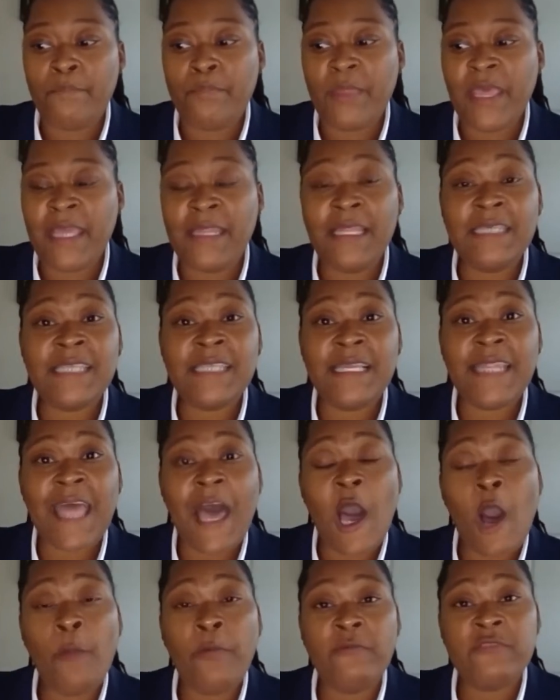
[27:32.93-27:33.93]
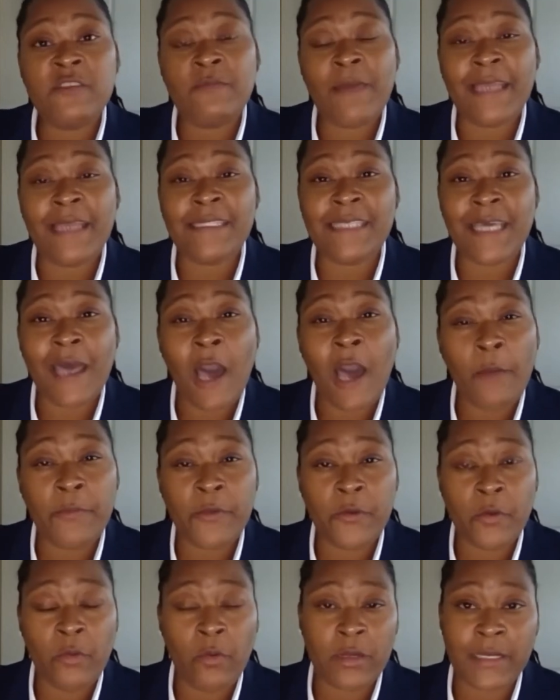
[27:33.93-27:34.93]
enlisting the help of somebody to help you
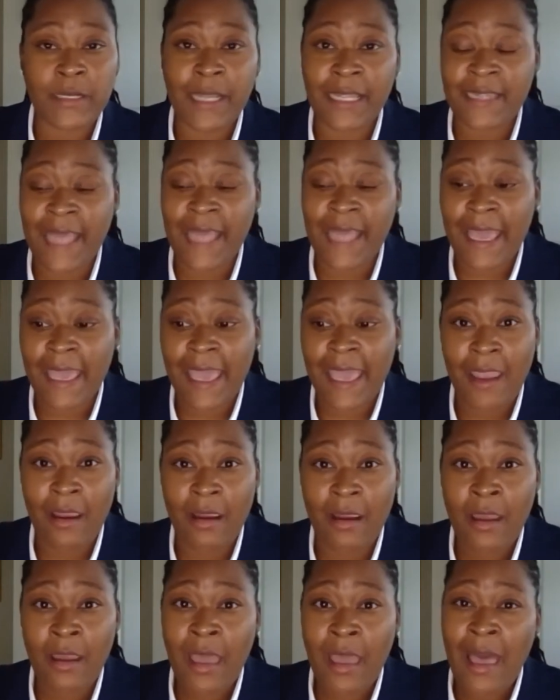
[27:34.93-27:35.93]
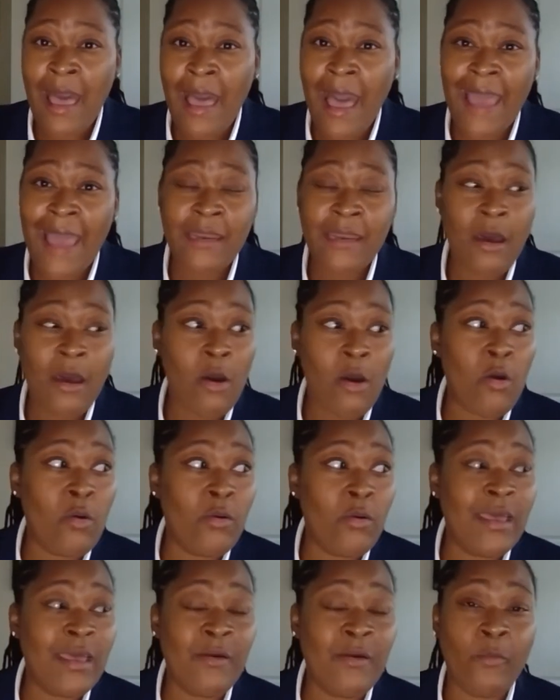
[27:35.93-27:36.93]
coordinate that care. I know
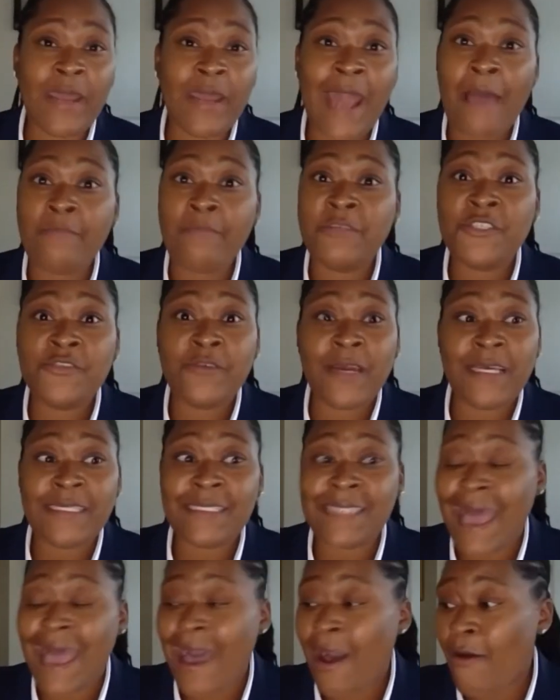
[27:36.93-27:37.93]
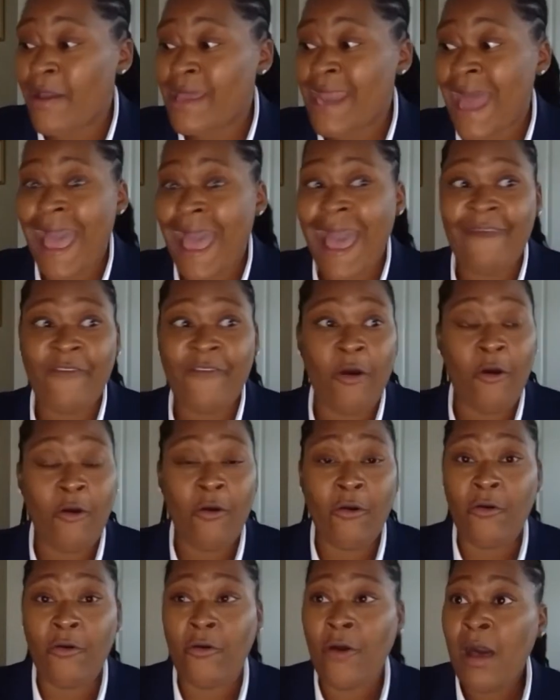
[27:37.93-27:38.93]
when I'm stressed out and I have a
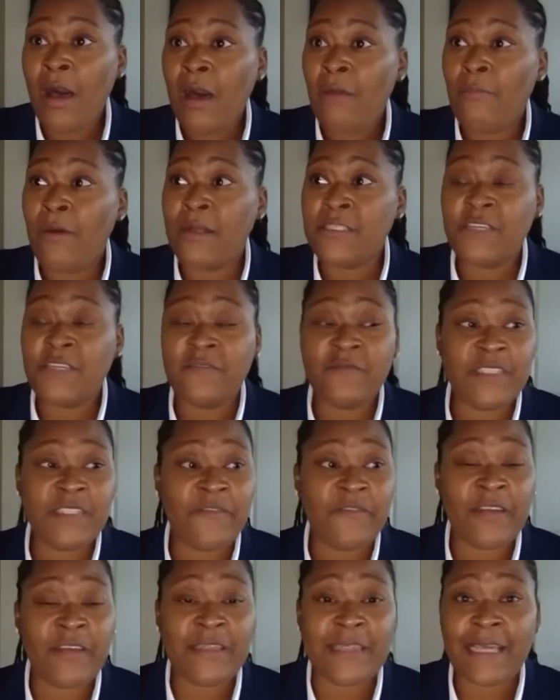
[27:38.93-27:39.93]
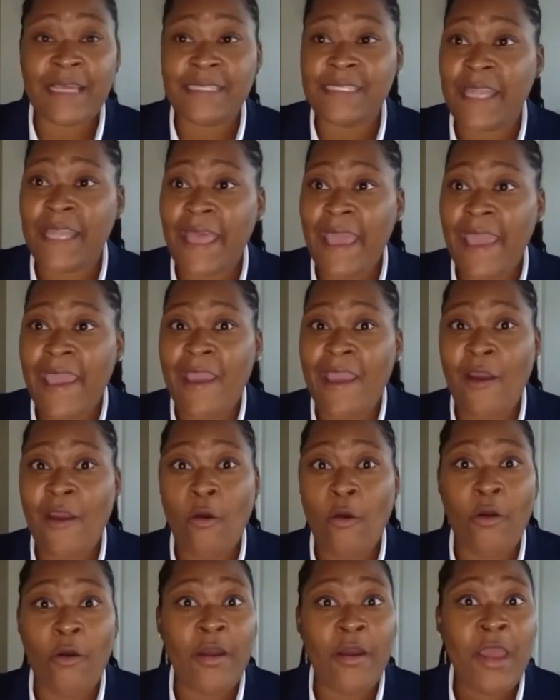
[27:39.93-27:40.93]
whole bunch of different things in the air,
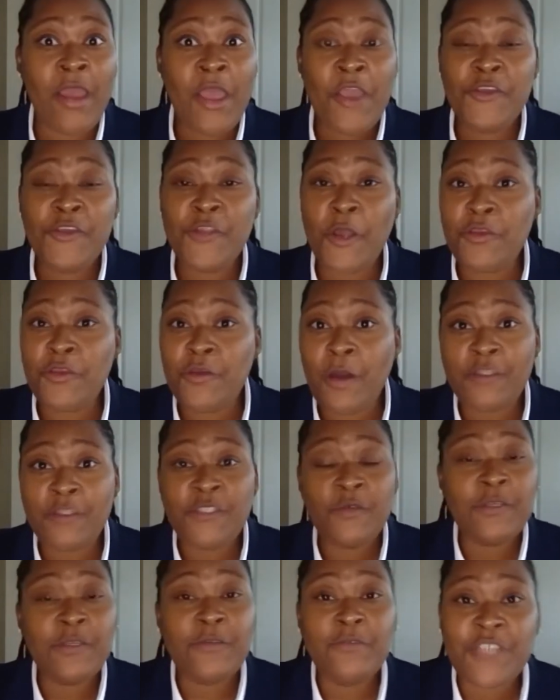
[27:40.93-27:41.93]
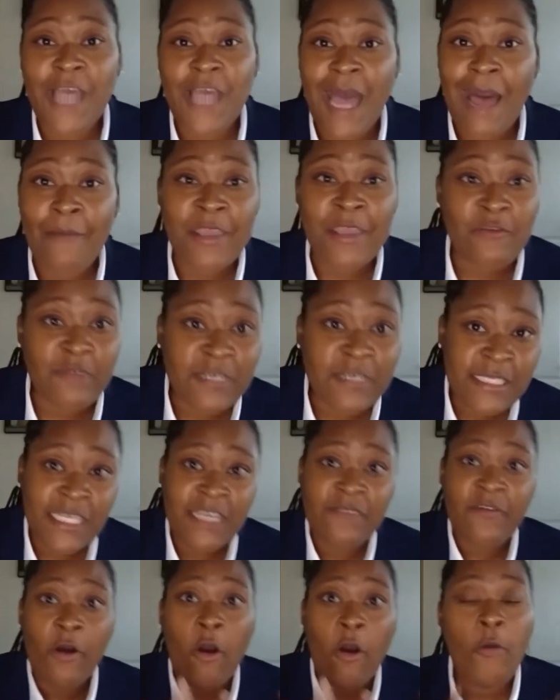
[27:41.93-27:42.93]
or you go to a new job and you
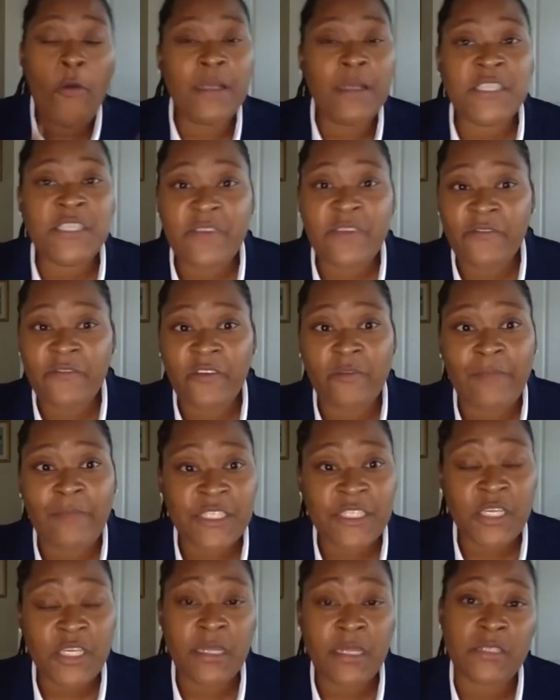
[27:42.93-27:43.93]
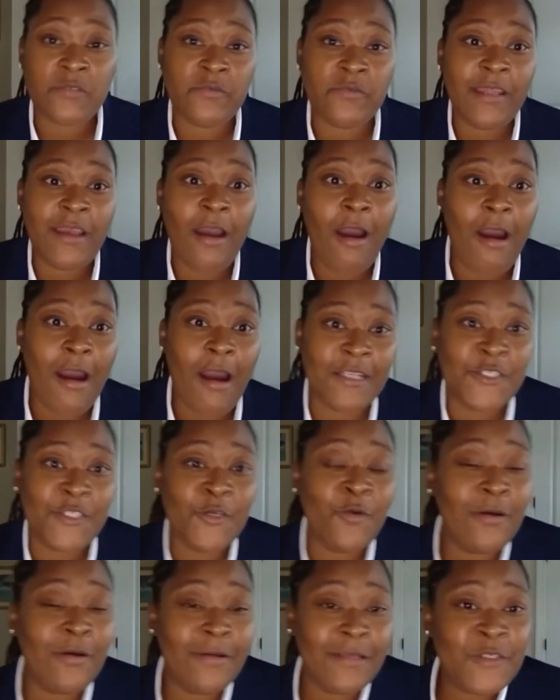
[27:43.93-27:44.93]
receive a whole bunch of information, it's really hard
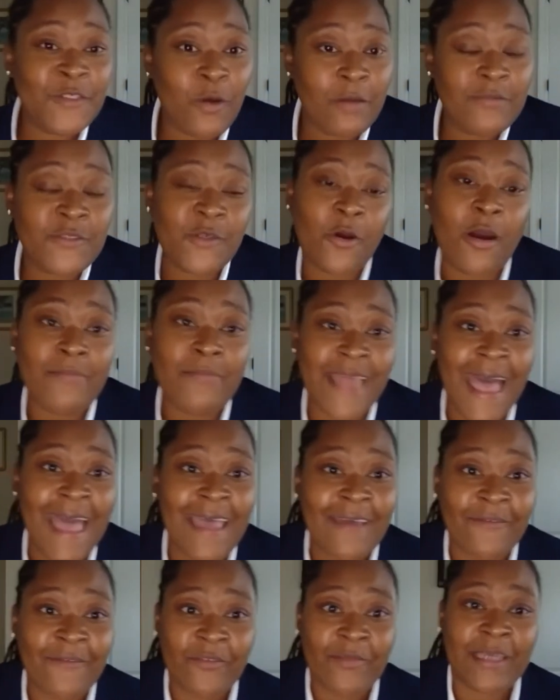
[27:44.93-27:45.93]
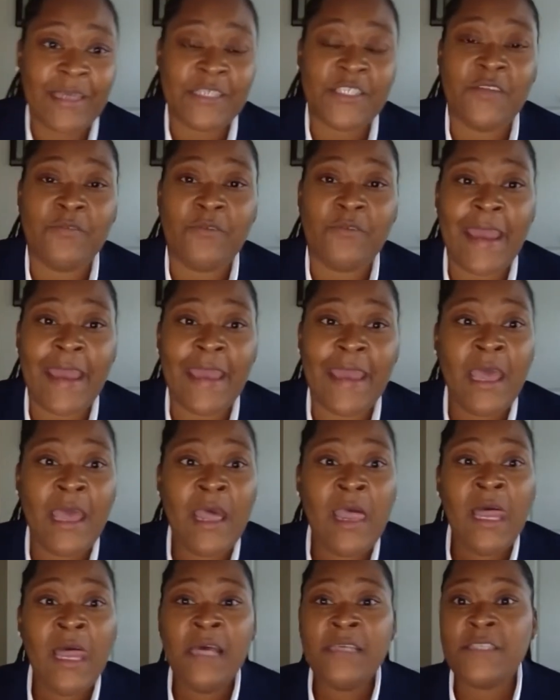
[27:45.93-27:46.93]
to absorb that information, right?
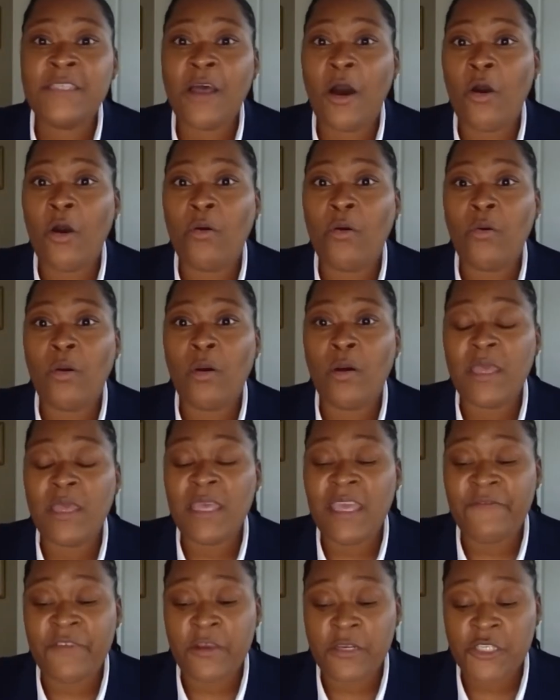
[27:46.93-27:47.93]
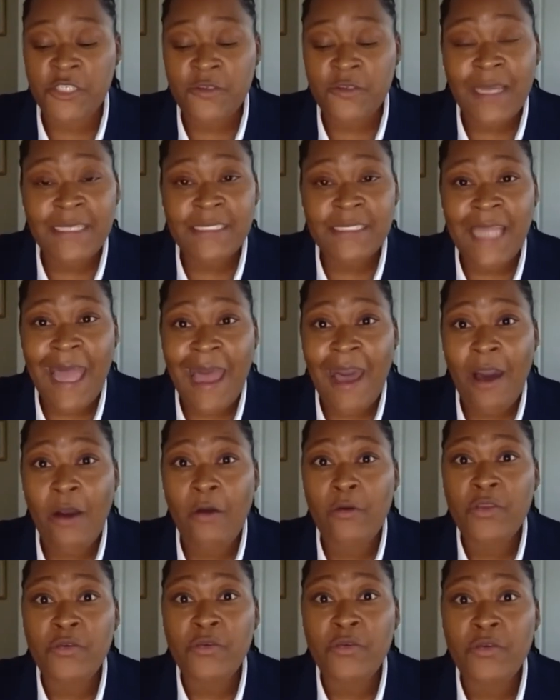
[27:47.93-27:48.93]
So if you're stressed
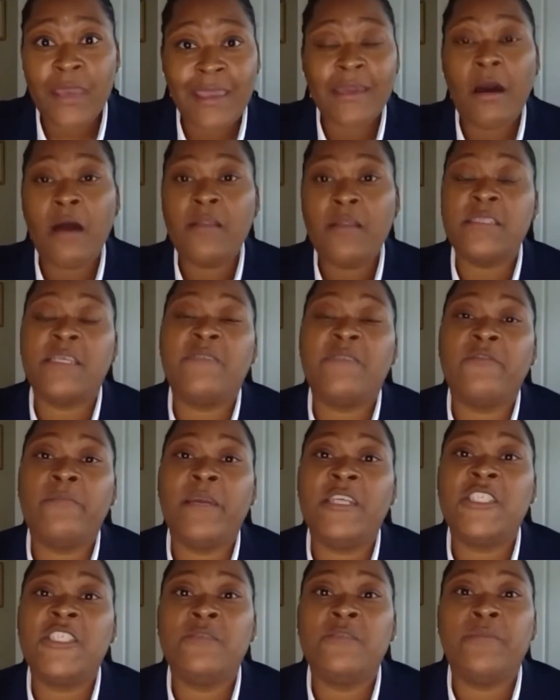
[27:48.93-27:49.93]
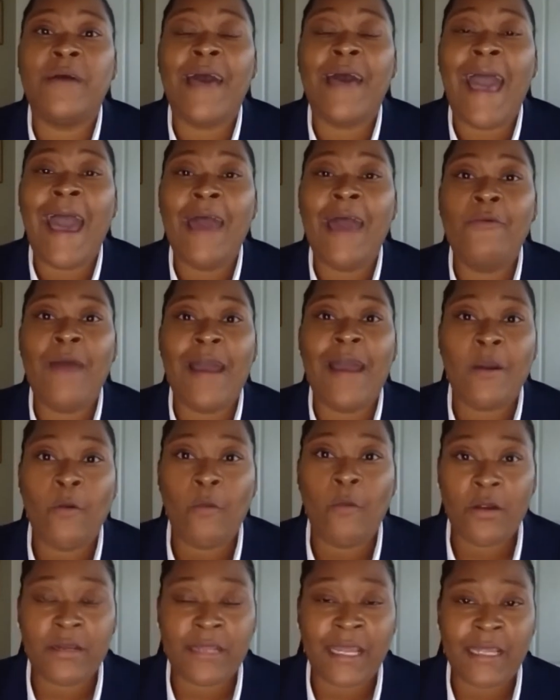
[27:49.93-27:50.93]
out, you can get all this information, but how do I
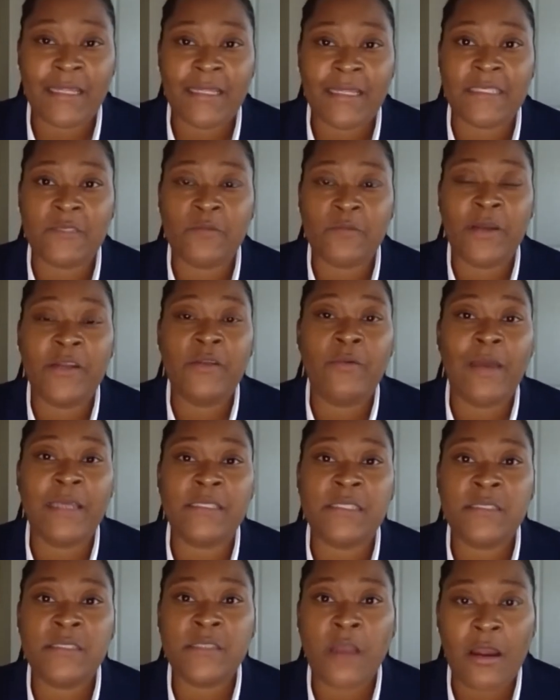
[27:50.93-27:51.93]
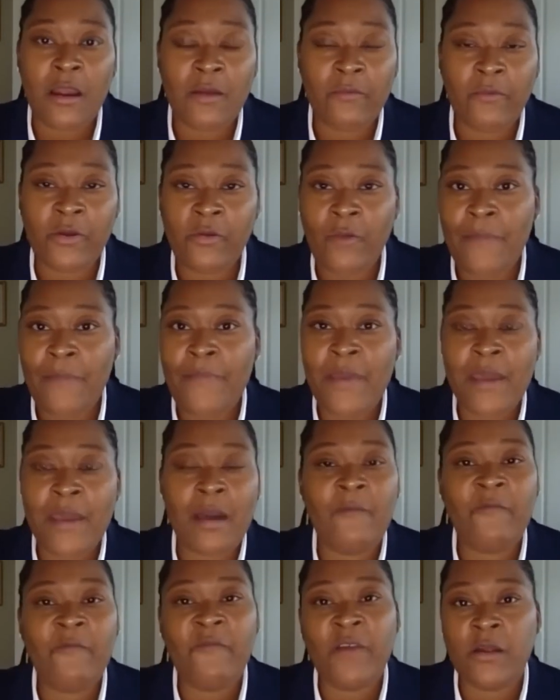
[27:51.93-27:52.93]
coordinate this? Where do I start? What do I pick
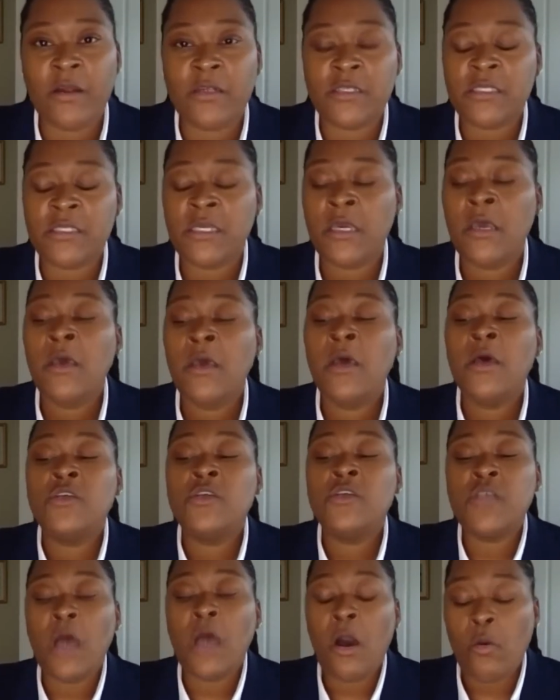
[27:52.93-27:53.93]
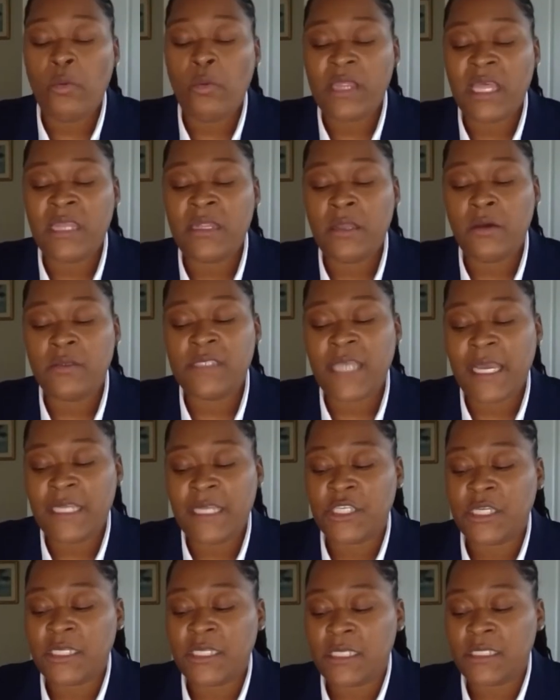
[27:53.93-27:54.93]
up first? So within those
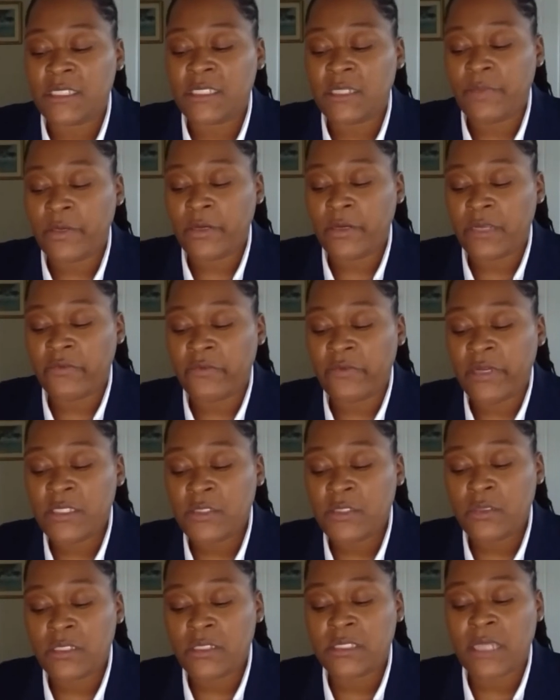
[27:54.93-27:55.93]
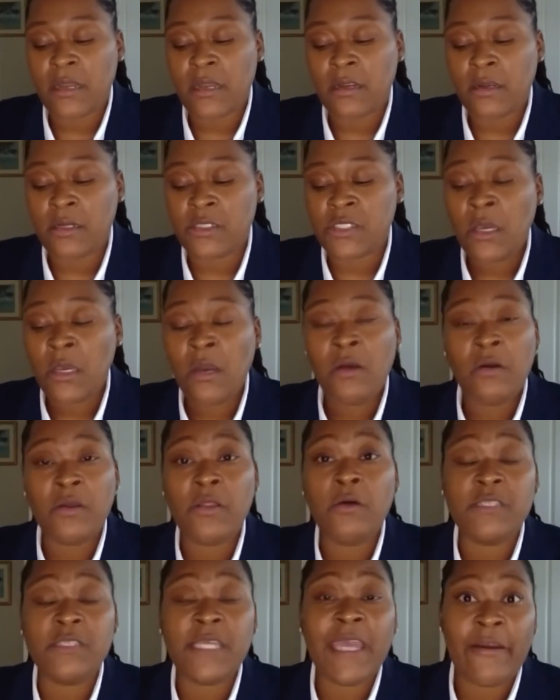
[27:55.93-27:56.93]
aging and disability resource centers, or
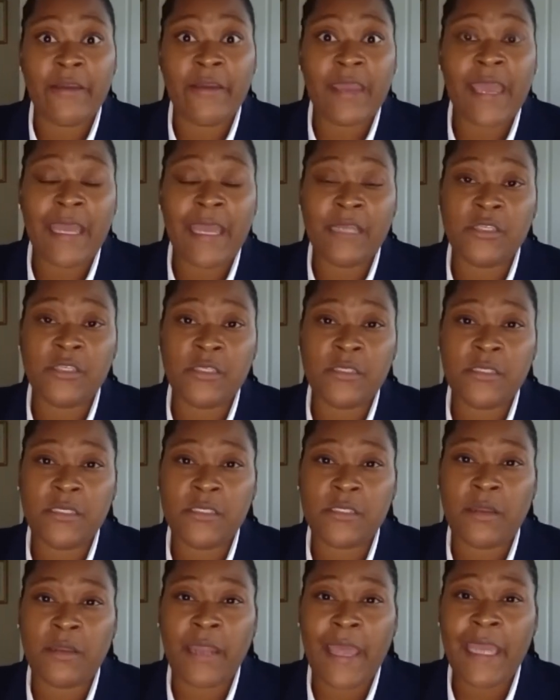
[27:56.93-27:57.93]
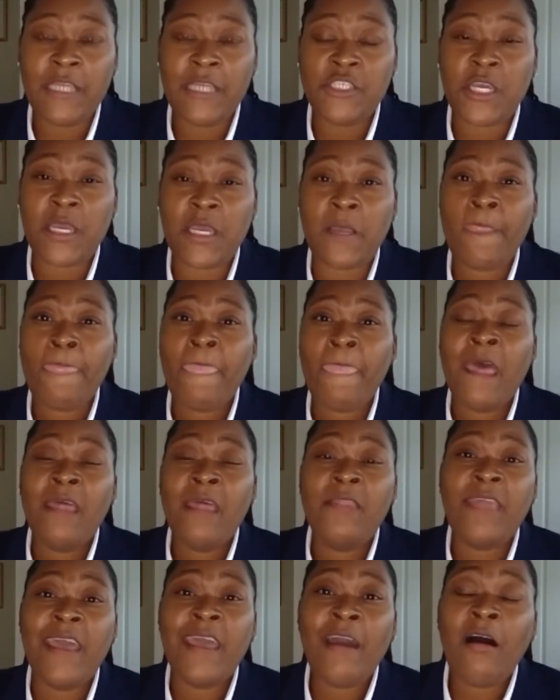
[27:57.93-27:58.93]
those area agencies on aging,
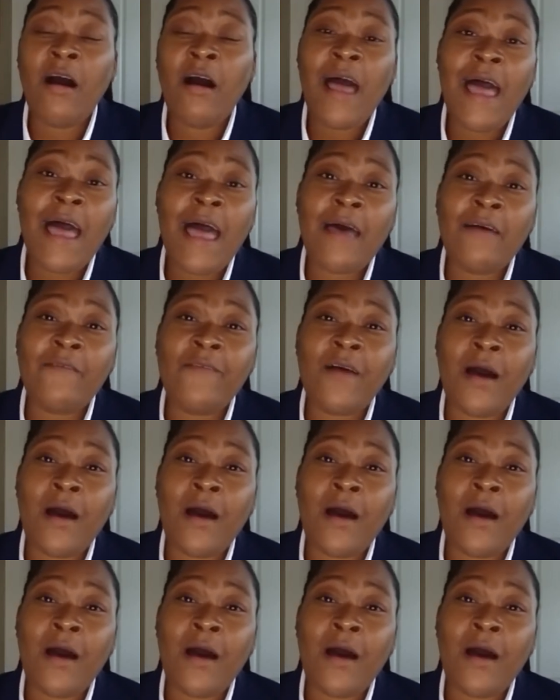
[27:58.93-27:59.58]
they all have